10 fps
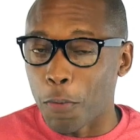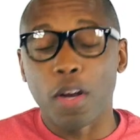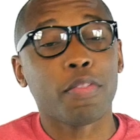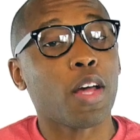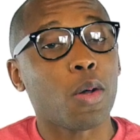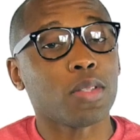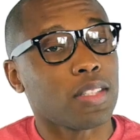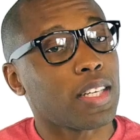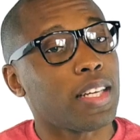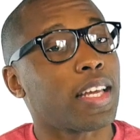and one of
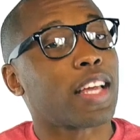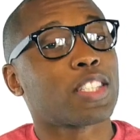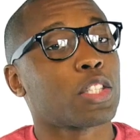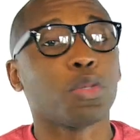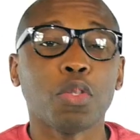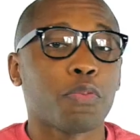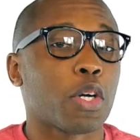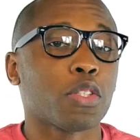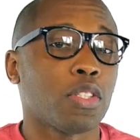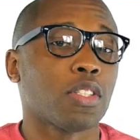those is getting exclusive
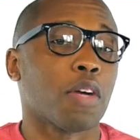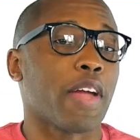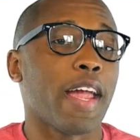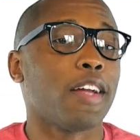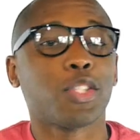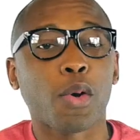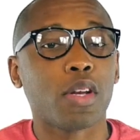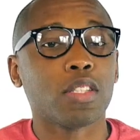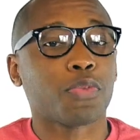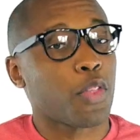versions of Air
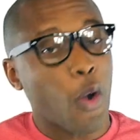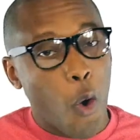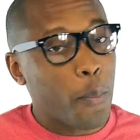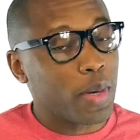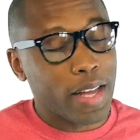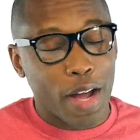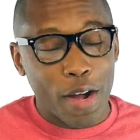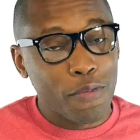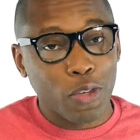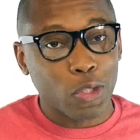Jordans for the opening
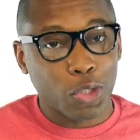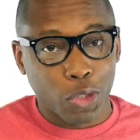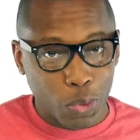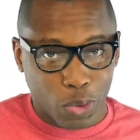of your shoe